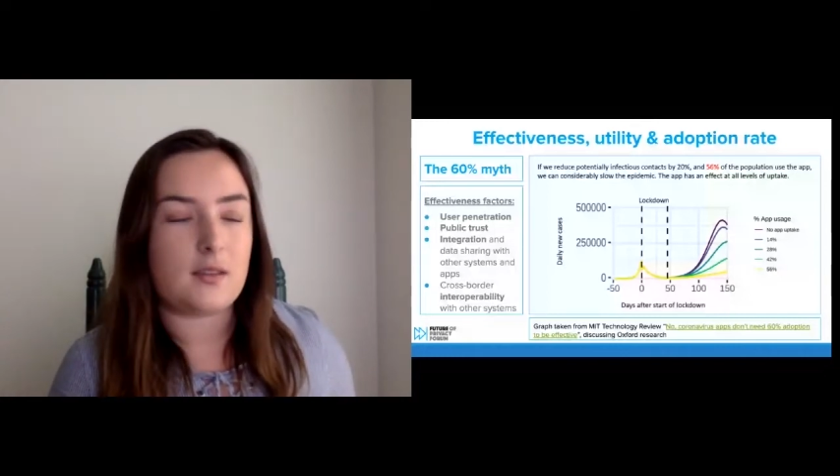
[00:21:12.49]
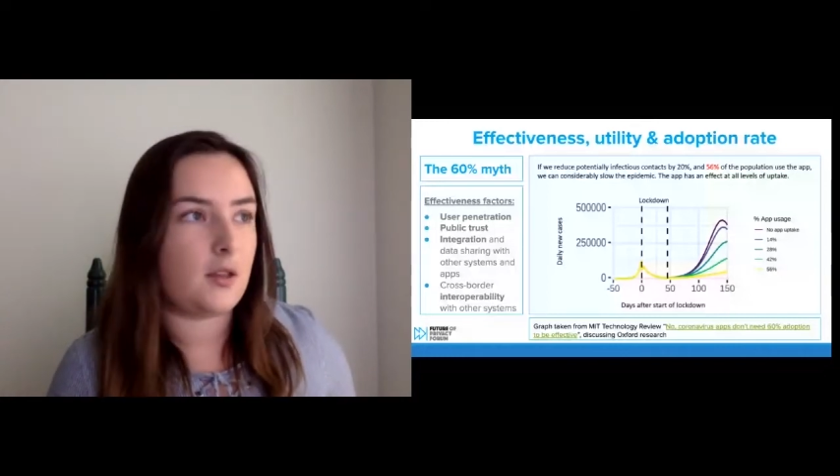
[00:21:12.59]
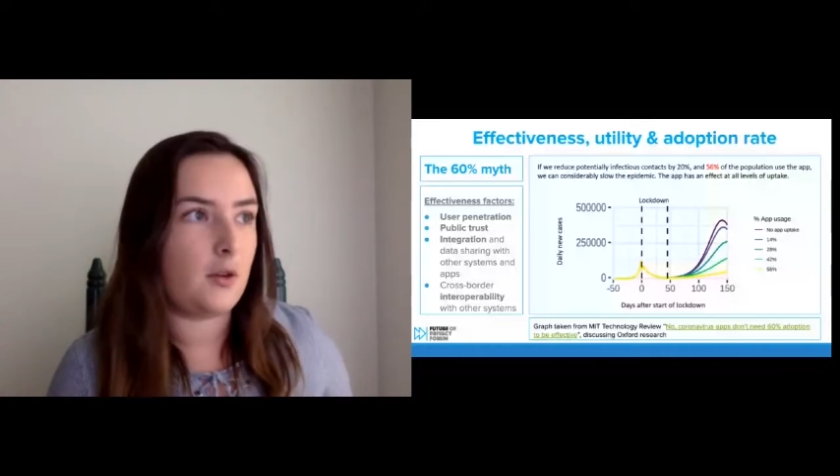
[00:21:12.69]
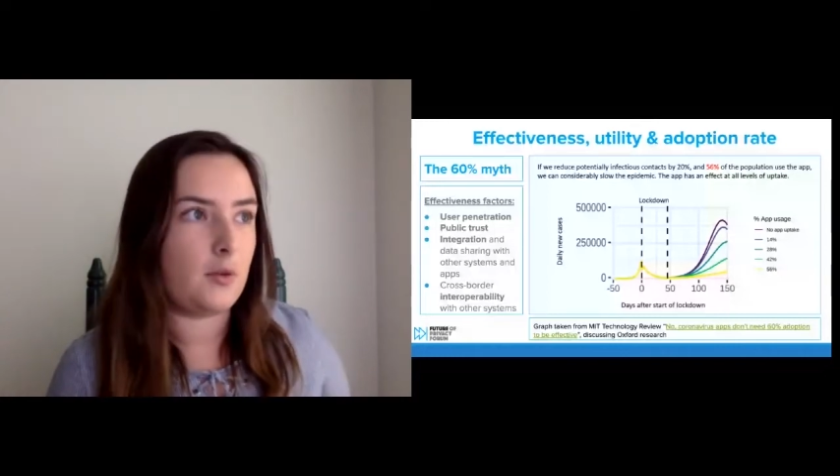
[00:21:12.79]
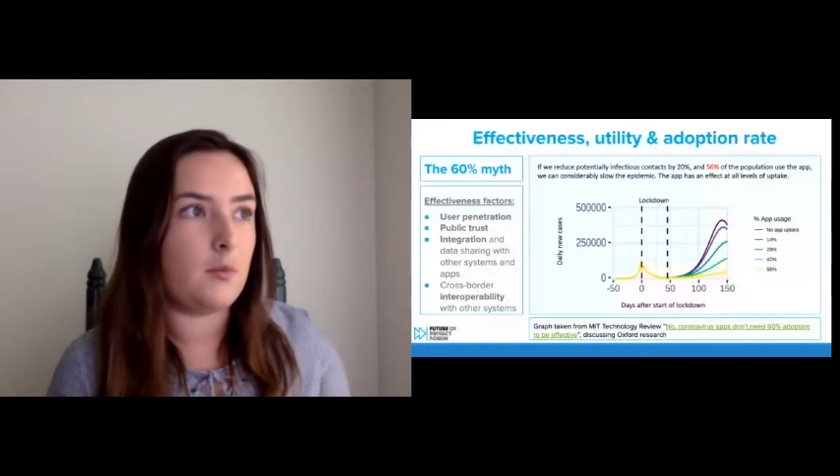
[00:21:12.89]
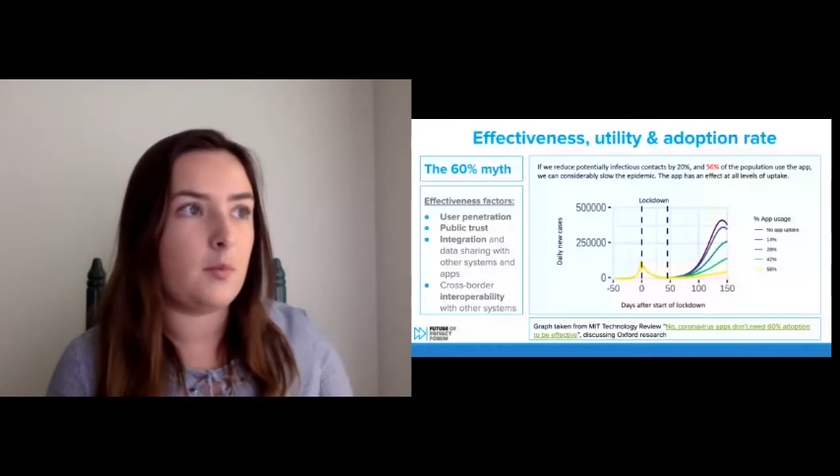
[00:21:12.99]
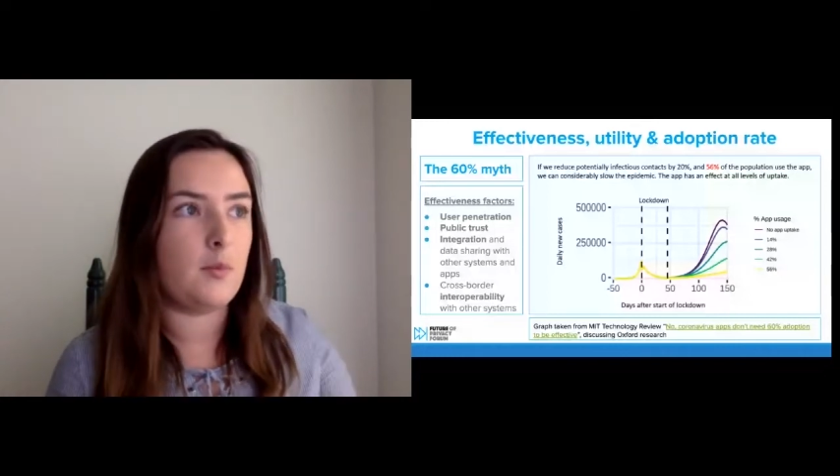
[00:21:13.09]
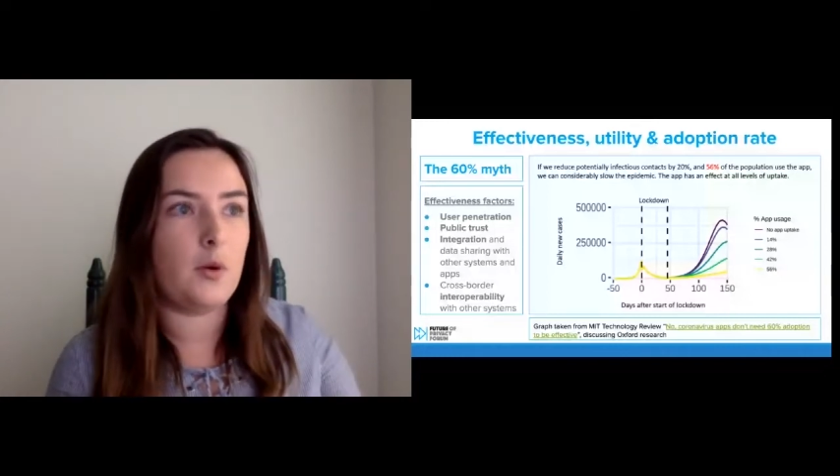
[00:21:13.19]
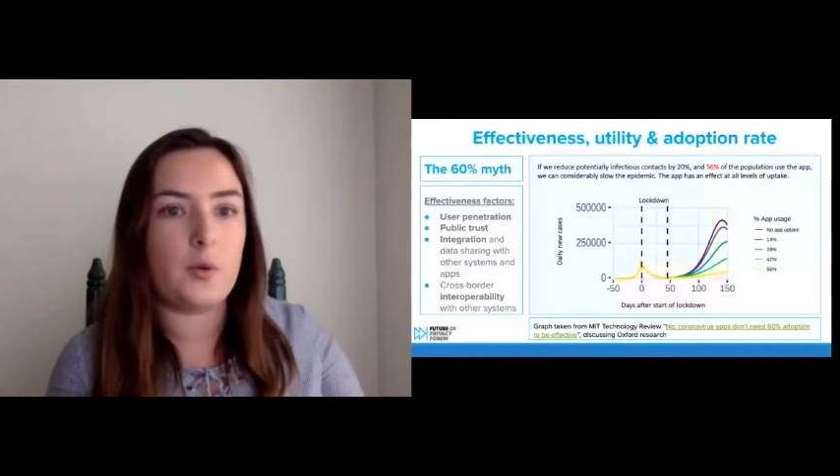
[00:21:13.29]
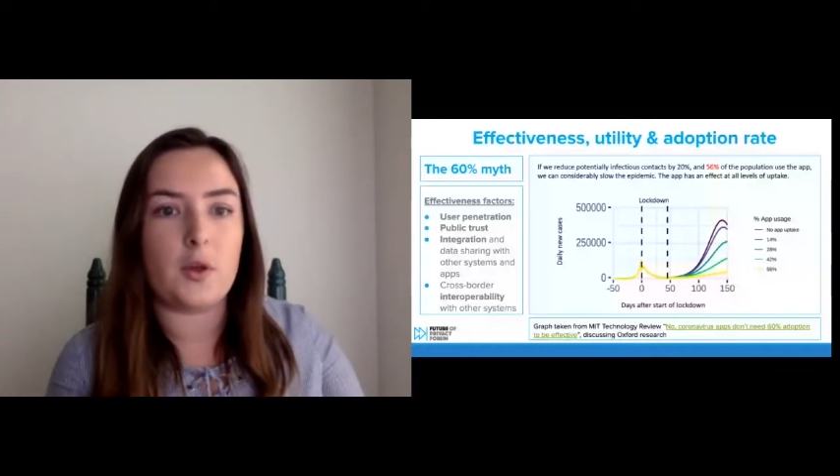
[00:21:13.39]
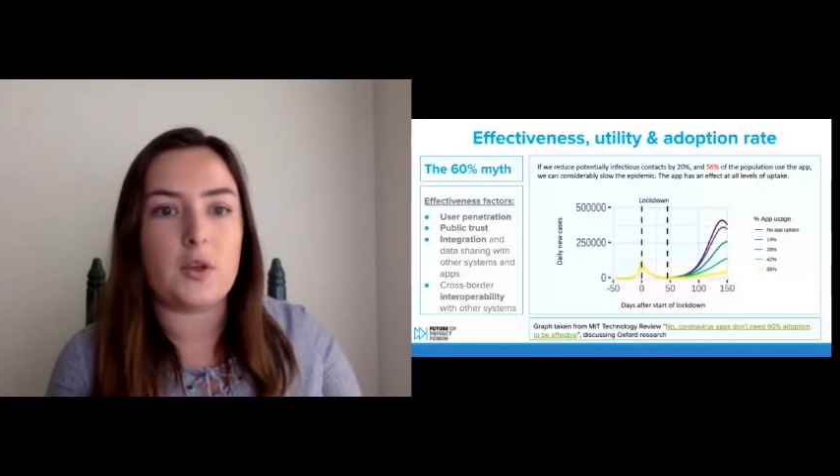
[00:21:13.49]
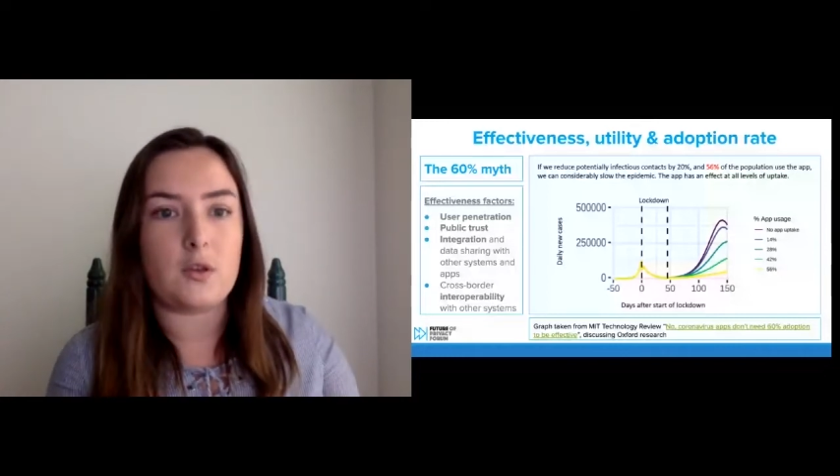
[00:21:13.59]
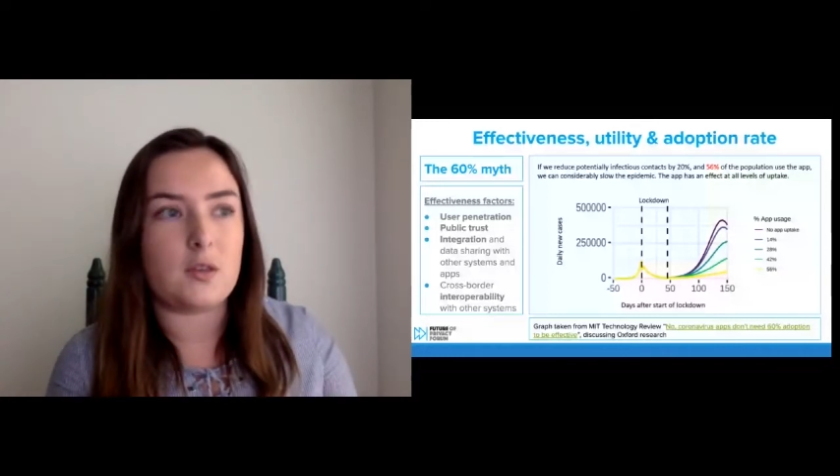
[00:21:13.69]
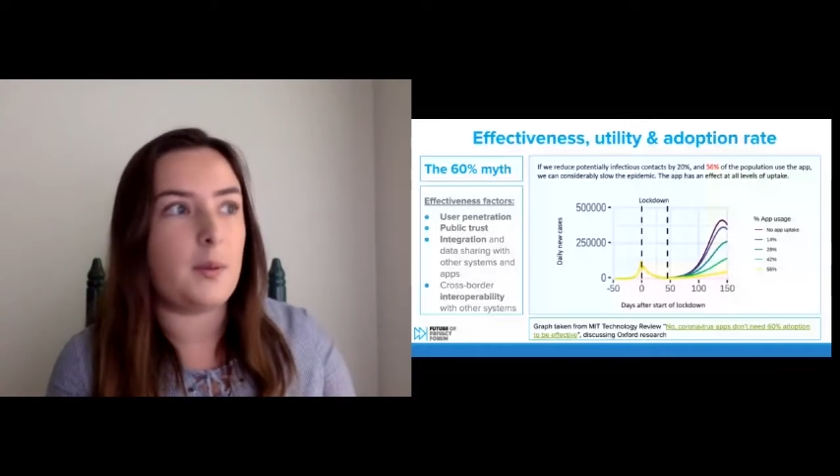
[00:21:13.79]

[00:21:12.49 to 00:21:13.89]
So although user